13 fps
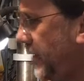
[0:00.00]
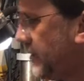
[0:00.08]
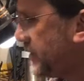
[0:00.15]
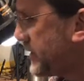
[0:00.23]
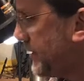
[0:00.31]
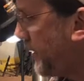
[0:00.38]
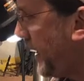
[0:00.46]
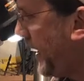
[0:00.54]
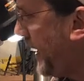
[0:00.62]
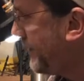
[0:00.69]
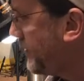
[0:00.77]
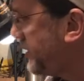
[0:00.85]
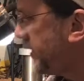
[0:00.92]
with some of the
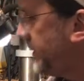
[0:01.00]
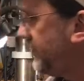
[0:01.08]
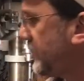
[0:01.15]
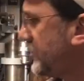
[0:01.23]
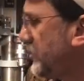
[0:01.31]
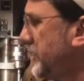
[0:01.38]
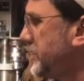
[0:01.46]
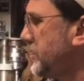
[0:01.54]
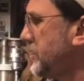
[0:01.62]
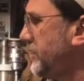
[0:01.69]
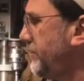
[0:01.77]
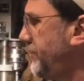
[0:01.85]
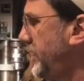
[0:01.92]
hammers I've just recently
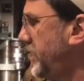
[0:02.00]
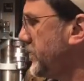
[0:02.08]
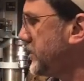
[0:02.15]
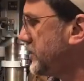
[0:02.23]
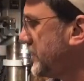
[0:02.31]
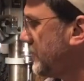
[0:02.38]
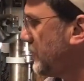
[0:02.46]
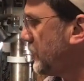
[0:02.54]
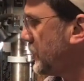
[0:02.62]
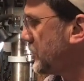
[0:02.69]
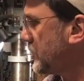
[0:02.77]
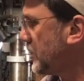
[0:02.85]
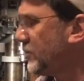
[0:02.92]
finished, some of
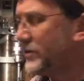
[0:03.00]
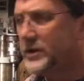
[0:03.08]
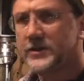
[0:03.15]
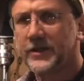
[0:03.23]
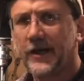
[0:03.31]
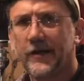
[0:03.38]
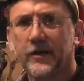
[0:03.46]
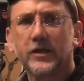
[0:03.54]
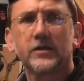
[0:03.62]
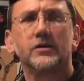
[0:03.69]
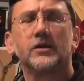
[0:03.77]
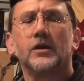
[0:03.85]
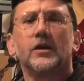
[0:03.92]
which are going to Sarah.
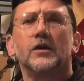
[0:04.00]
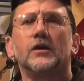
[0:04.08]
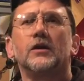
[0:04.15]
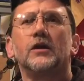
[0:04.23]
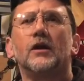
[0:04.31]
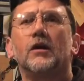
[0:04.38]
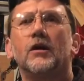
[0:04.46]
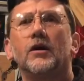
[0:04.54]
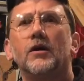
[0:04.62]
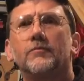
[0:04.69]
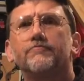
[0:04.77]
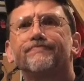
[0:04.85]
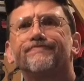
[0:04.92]

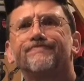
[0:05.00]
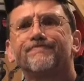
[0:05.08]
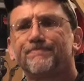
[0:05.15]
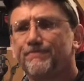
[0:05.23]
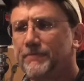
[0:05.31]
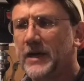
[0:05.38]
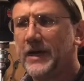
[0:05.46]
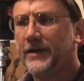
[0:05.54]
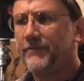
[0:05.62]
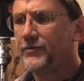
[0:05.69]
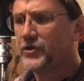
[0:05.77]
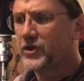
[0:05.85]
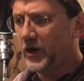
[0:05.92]
I've
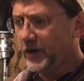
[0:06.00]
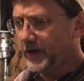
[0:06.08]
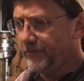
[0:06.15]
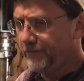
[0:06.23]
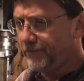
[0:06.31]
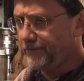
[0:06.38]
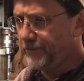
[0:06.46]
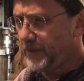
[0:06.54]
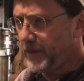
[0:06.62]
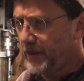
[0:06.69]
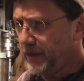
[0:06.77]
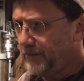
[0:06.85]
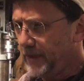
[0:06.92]
started
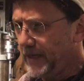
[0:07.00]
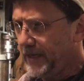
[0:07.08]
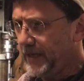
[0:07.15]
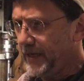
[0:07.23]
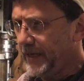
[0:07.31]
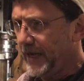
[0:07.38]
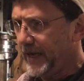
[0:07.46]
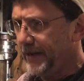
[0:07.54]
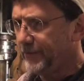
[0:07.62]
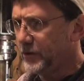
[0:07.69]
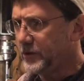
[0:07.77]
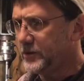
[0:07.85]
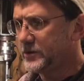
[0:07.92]
making
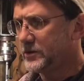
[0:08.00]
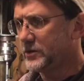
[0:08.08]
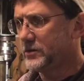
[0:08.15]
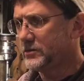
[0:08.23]
hammers